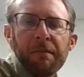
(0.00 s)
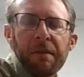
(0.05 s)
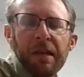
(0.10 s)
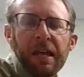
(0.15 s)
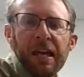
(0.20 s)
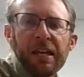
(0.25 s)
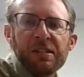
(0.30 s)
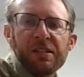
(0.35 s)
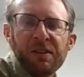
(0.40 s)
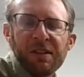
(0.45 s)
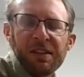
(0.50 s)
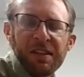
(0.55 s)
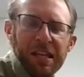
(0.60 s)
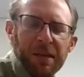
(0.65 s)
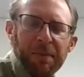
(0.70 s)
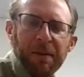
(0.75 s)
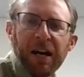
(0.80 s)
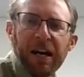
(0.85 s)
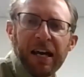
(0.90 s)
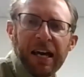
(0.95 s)
And as I think
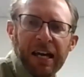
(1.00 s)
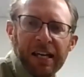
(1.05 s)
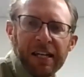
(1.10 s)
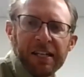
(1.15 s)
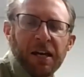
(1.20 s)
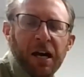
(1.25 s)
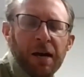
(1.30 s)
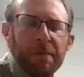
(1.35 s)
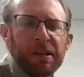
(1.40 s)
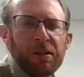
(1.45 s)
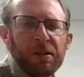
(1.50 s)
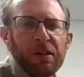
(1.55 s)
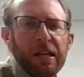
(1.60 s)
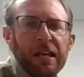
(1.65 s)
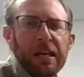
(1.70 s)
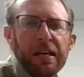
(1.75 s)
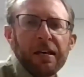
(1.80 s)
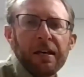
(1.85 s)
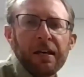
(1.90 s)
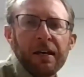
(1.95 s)
about
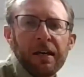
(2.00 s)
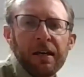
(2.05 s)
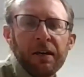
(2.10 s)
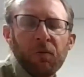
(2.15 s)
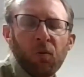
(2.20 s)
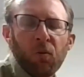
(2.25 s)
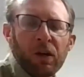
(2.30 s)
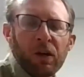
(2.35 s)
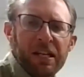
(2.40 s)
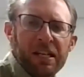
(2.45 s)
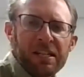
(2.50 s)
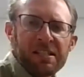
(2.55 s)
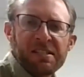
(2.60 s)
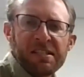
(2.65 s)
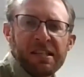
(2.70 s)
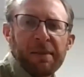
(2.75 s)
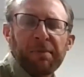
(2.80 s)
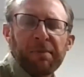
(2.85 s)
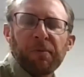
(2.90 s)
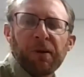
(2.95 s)
economically, we're going to
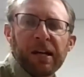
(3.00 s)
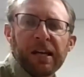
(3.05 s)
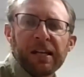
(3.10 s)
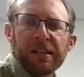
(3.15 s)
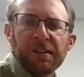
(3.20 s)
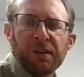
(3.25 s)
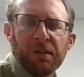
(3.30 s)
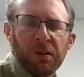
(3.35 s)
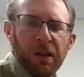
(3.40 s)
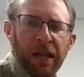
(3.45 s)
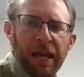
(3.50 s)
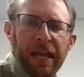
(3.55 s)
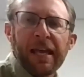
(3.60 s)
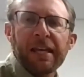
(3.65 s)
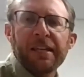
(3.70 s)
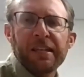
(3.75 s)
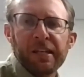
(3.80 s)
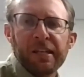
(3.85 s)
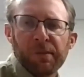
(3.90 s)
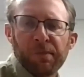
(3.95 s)
separate the
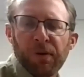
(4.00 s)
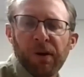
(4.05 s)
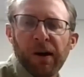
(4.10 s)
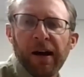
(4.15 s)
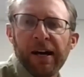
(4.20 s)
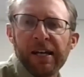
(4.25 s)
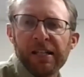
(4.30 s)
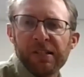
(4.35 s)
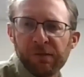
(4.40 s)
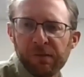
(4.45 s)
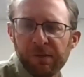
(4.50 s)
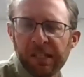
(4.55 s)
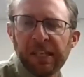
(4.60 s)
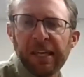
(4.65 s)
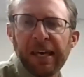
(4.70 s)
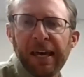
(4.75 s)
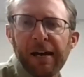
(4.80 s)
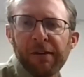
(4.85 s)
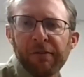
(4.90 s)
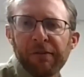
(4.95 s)
land enterprise from the
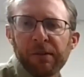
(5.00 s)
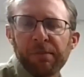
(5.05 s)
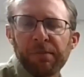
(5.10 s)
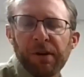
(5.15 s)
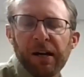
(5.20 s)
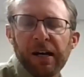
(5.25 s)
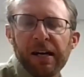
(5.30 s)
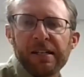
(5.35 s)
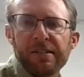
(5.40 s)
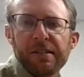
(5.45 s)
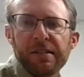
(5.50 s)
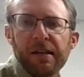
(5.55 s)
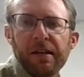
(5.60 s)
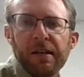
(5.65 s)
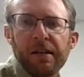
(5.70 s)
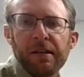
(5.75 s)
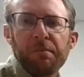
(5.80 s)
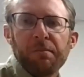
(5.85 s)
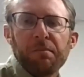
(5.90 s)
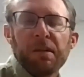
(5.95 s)
cow enterprise,
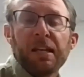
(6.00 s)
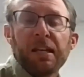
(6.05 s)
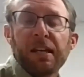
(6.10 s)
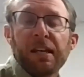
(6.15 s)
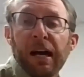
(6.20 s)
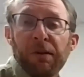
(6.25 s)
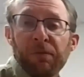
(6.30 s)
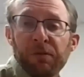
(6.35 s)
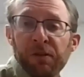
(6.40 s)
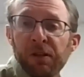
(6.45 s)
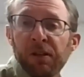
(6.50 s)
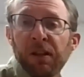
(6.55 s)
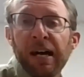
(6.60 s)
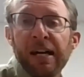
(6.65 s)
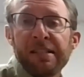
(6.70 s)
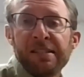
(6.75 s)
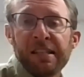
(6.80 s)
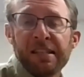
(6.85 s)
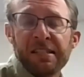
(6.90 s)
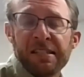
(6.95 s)
meaning I
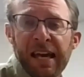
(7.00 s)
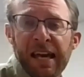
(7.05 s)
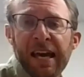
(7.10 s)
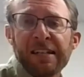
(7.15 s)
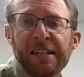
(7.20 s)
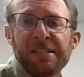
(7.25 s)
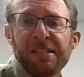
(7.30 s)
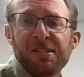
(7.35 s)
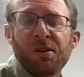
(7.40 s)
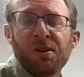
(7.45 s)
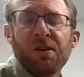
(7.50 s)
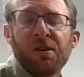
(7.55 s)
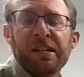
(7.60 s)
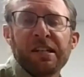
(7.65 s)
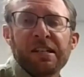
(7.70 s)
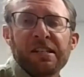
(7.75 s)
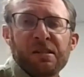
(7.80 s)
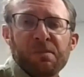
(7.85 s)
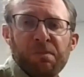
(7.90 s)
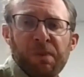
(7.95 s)
realize that taxes are an
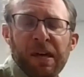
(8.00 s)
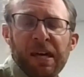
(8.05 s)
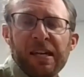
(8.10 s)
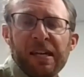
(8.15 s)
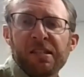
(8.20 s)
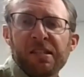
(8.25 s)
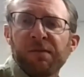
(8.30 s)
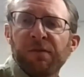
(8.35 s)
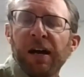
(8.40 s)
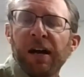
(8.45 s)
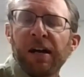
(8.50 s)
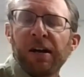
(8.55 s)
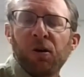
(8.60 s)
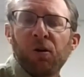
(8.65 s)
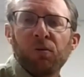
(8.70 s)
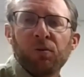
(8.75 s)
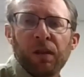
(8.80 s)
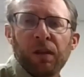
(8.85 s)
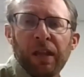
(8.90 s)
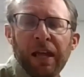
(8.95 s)
expense if I
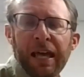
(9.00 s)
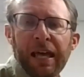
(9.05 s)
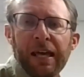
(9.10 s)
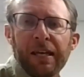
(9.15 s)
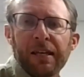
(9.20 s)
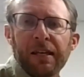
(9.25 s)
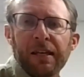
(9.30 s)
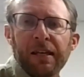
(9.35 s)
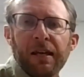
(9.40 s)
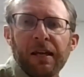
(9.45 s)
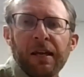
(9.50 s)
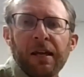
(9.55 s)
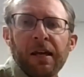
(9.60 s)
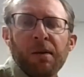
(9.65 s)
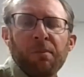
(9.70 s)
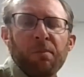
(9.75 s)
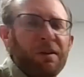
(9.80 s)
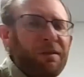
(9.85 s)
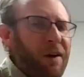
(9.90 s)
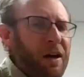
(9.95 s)
own land,
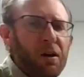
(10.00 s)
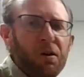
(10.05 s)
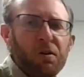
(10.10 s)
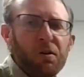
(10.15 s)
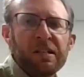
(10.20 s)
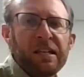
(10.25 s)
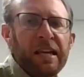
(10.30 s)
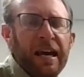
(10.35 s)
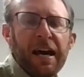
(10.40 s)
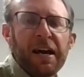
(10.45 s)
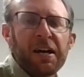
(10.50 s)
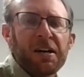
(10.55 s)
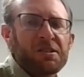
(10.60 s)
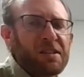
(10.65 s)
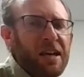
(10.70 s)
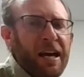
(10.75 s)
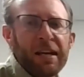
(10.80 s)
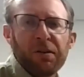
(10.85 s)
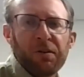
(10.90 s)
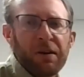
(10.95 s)
but if I own cows,
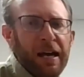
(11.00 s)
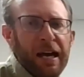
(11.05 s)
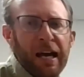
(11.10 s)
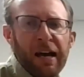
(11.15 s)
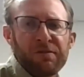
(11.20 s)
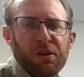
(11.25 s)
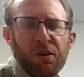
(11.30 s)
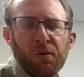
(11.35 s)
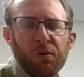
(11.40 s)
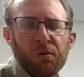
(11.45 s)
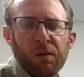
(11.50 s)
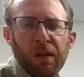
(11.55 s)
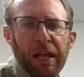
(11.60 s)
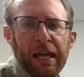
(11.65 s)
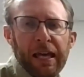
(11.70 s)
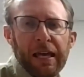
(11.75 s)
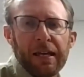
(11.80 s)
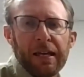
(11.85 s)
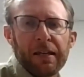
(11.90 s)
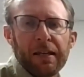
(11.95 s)
I don't have to own
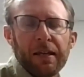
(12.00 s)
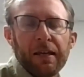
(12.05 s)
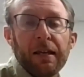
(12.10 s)
land.